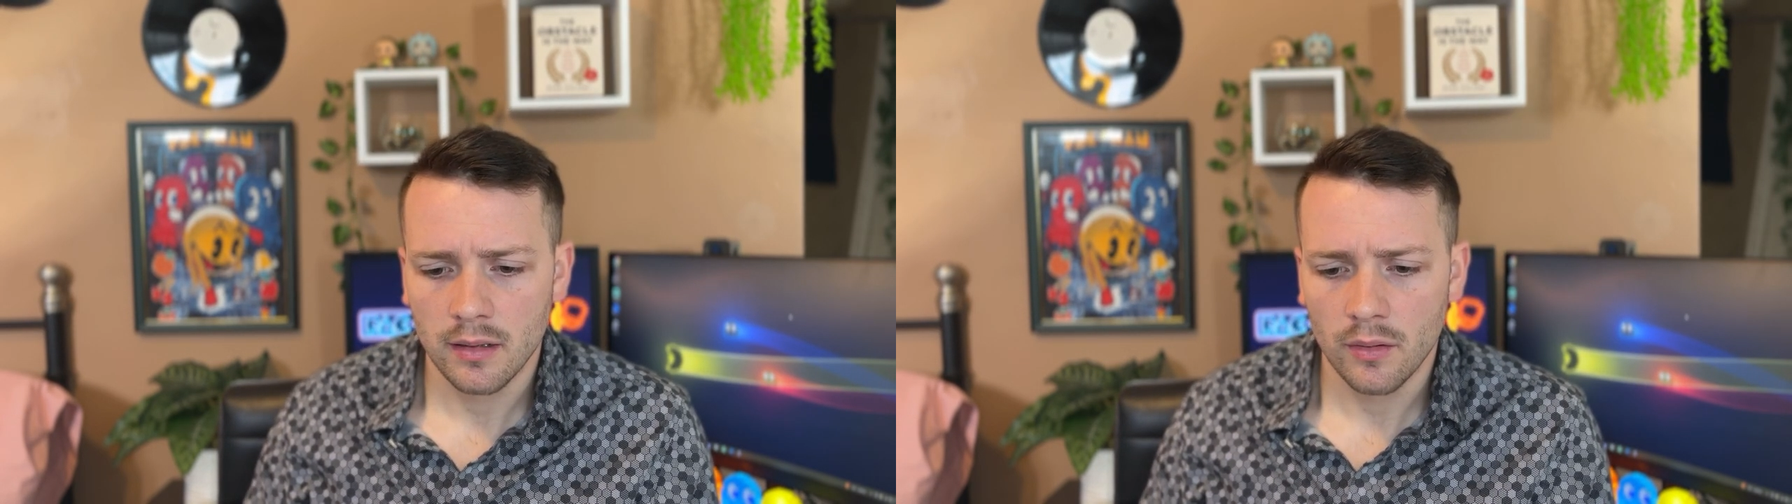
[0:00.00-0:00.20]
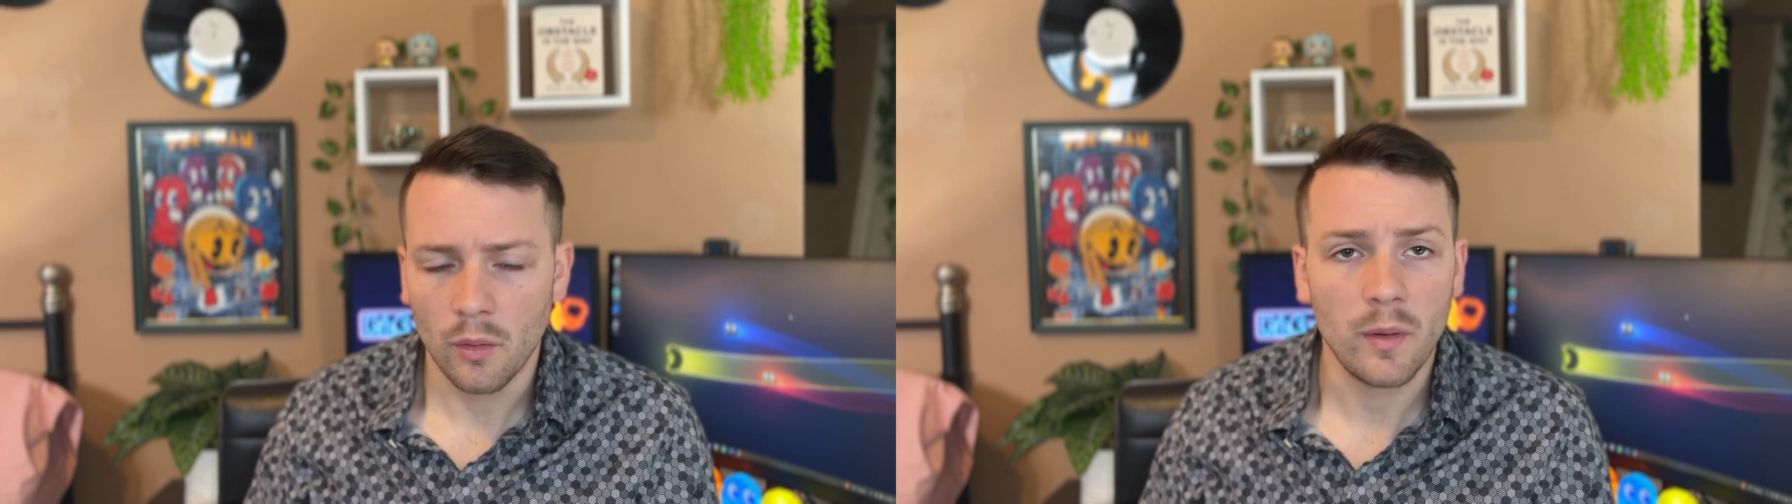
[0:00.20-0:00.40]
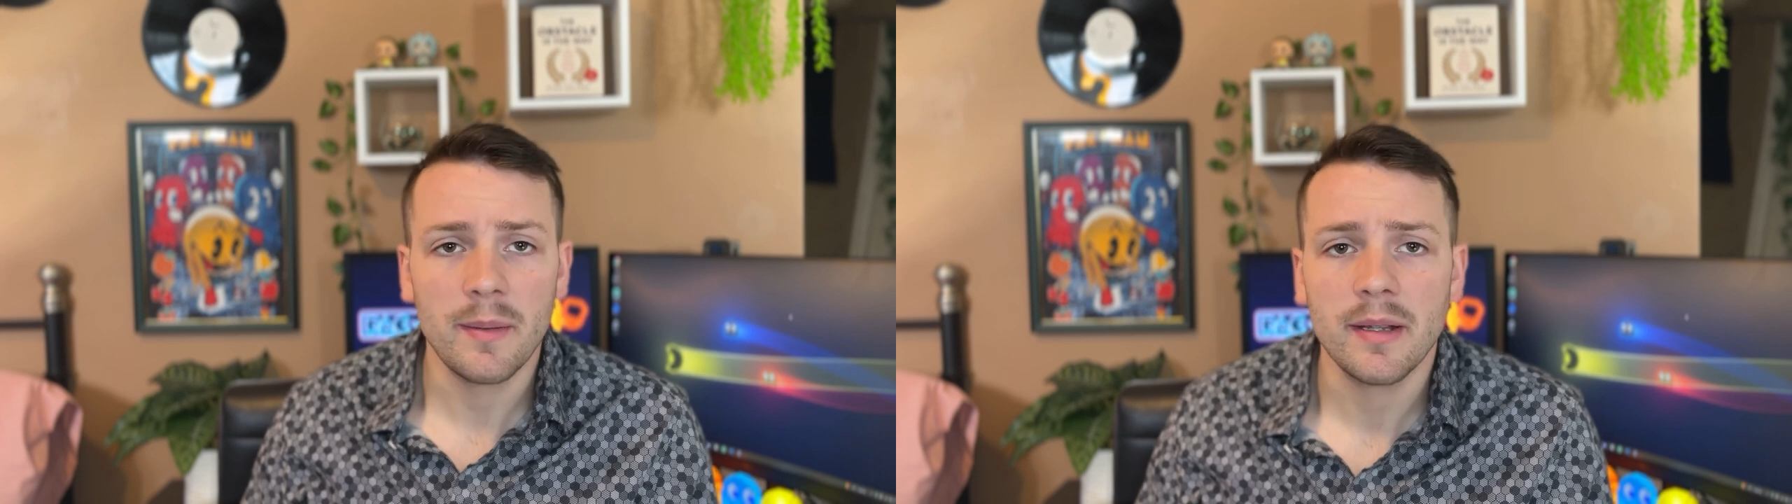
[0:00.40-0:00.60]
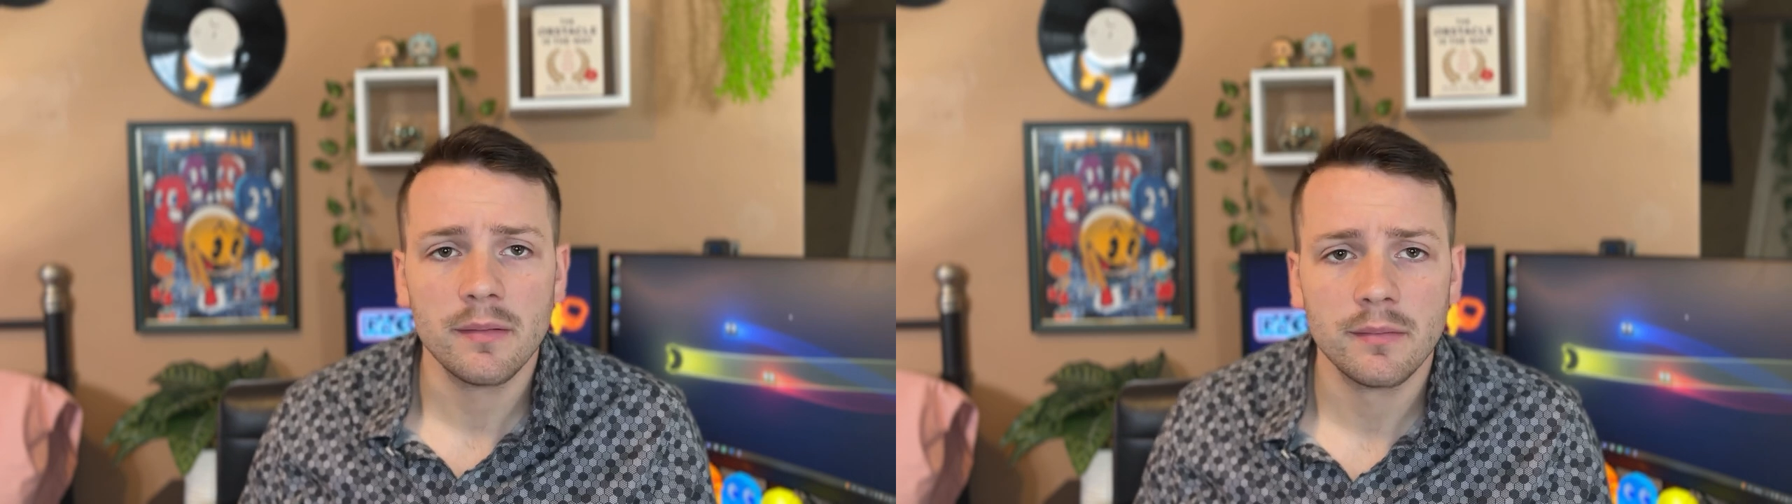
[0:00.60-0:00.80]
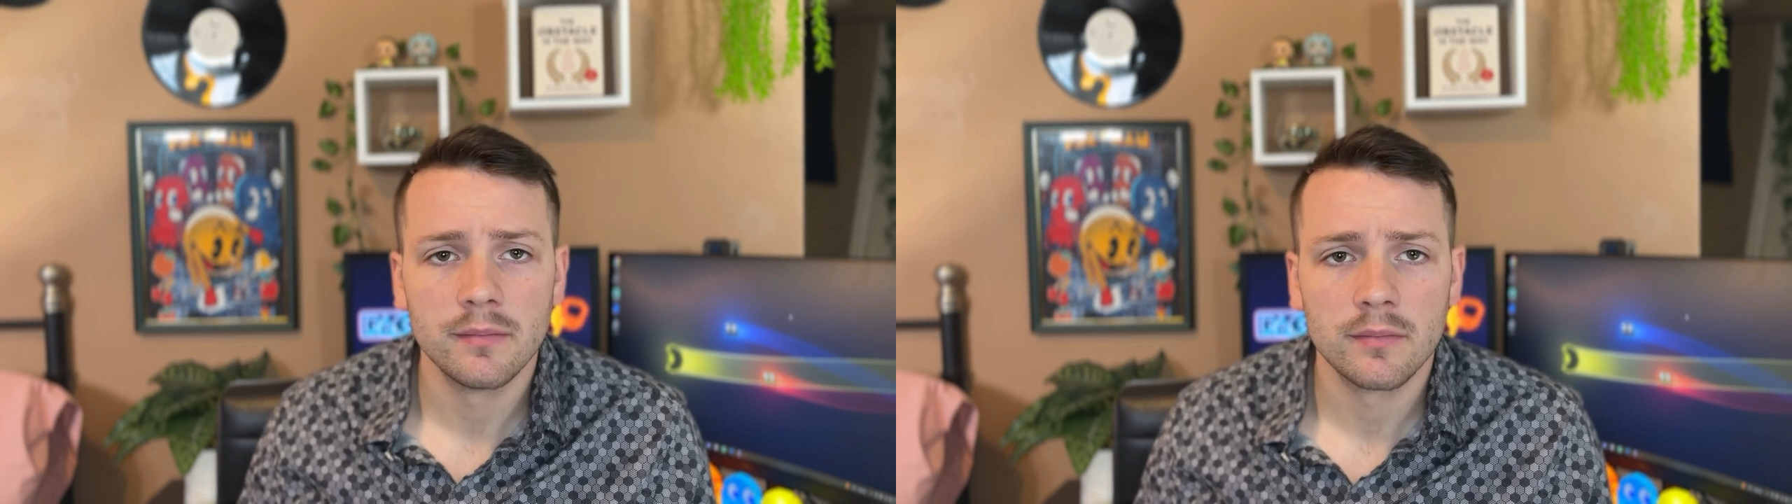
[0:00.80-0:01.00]
the women
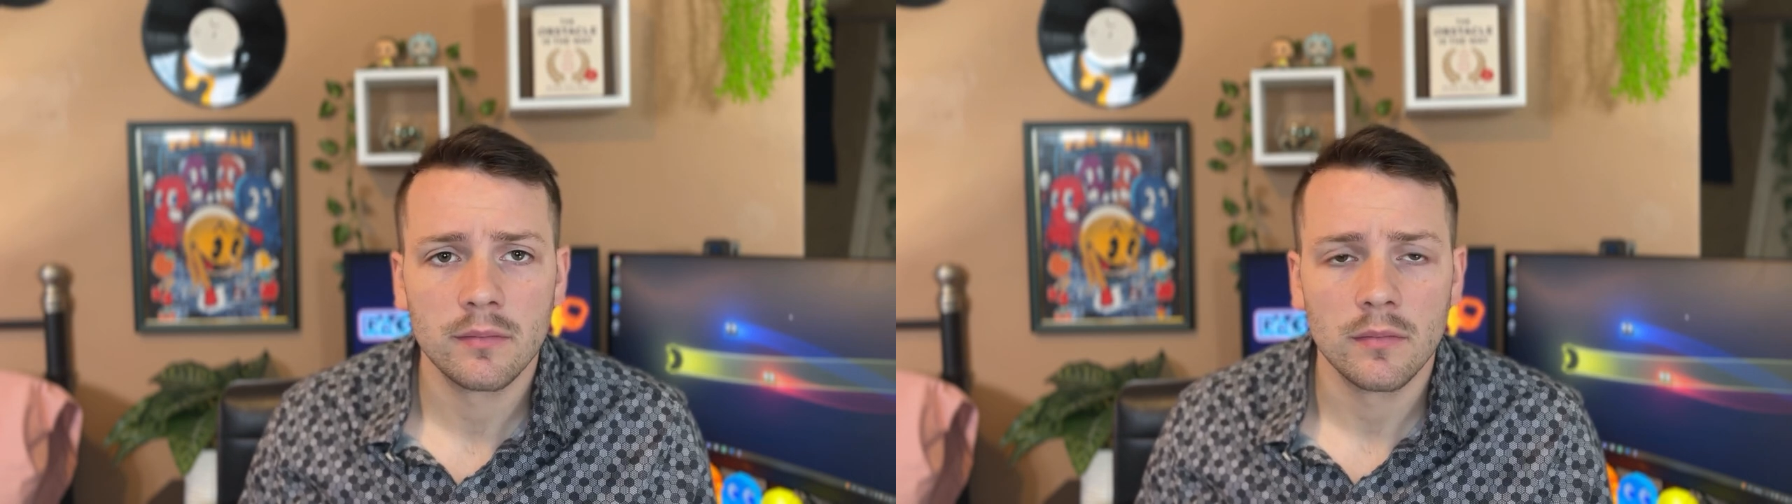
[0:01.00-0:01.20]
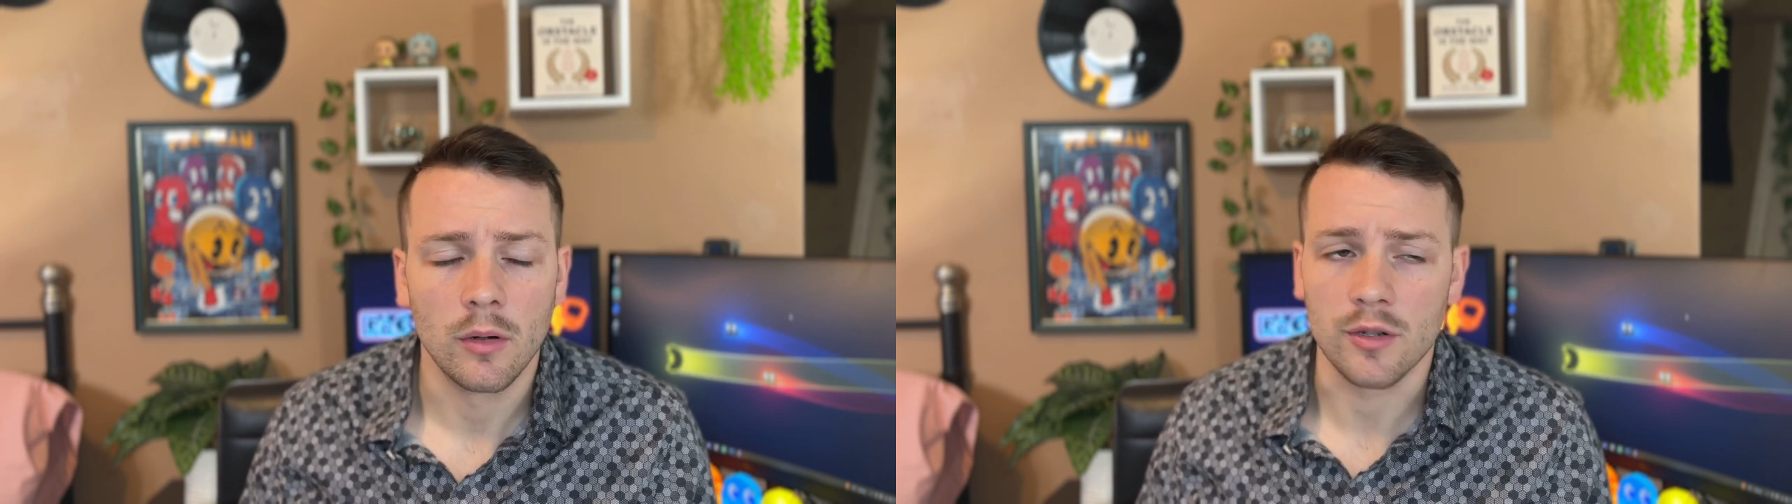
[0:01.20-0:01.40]
or